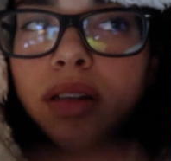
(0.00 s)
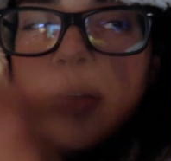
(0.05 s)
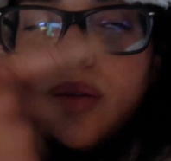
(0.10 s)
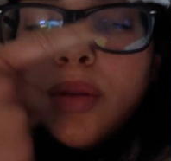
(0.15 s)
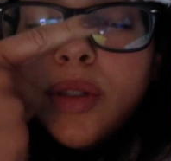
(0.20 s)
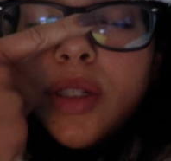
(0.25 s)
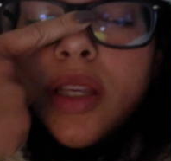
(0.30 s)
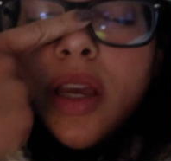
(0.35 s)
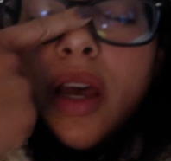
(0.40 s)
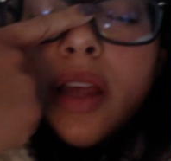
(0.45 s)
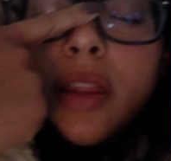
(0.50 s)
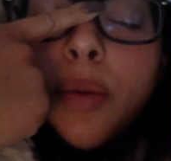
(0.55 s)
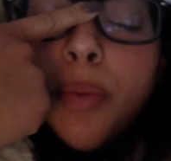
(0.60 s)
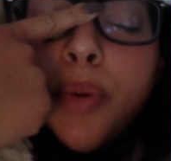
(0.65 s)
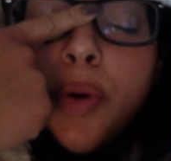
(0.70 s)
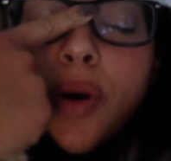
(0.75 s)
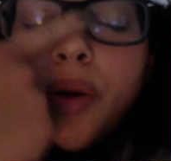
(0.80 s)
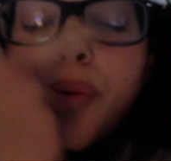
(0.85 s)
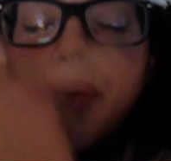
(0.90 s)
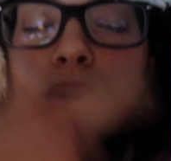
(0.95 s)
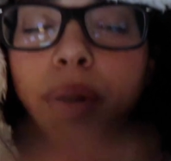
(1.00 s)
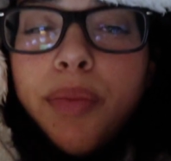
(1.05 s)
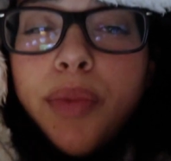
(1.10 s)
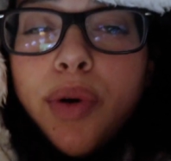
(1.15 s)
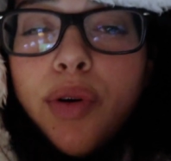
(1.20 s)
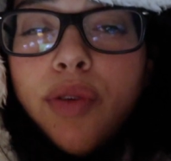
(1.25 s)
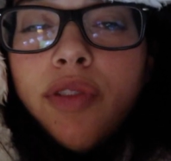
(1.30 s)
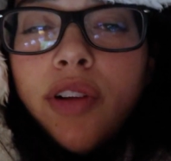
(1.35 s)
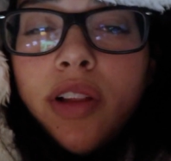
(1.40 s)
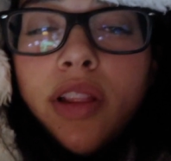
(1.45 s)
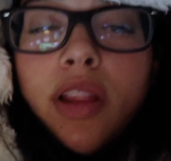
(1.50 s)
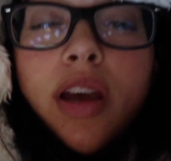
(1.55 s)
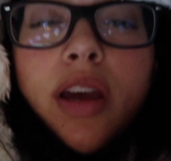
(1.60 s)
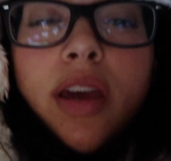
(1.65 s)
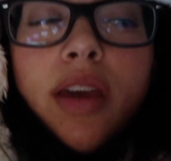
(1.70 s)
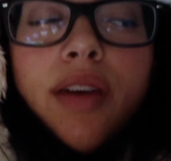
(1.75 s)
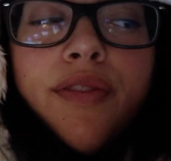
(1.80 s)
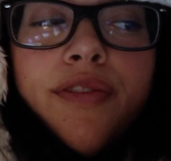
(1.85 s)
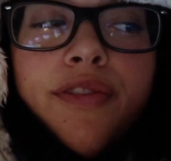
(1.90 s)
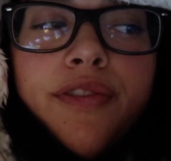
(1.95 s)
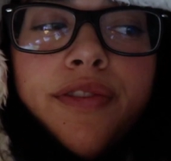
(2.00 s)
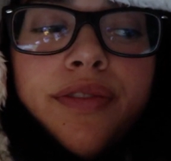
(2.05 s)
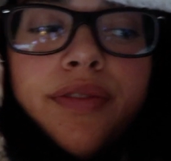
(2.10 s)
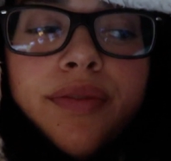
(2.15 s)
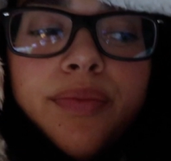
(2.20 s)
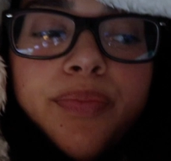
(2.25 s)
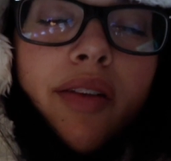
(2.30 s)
I'm just at the point where I'm over life.